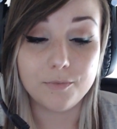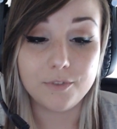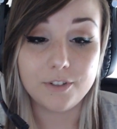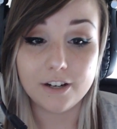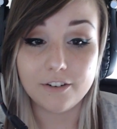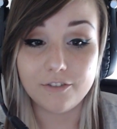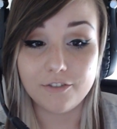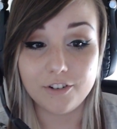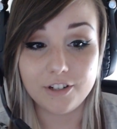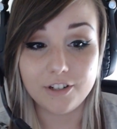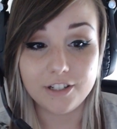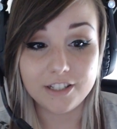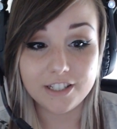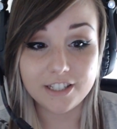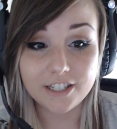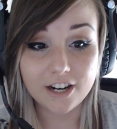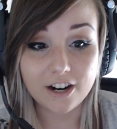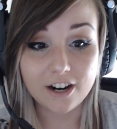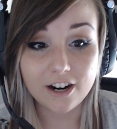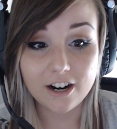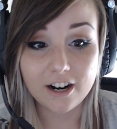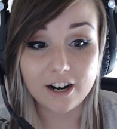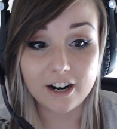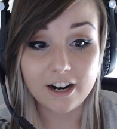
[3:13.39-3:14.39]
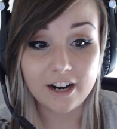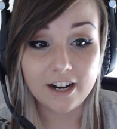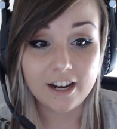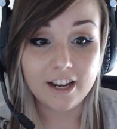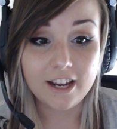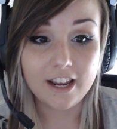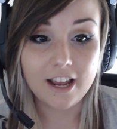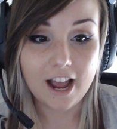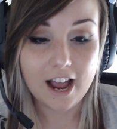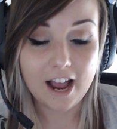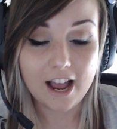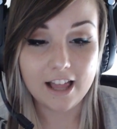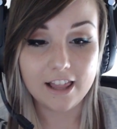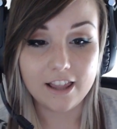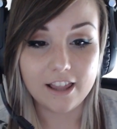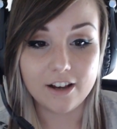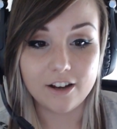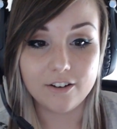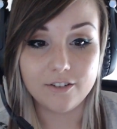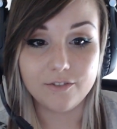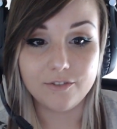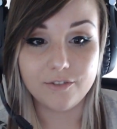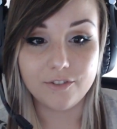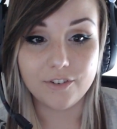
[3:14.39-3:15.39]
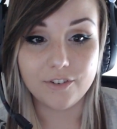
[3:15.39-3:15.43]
Jeffree Star. I love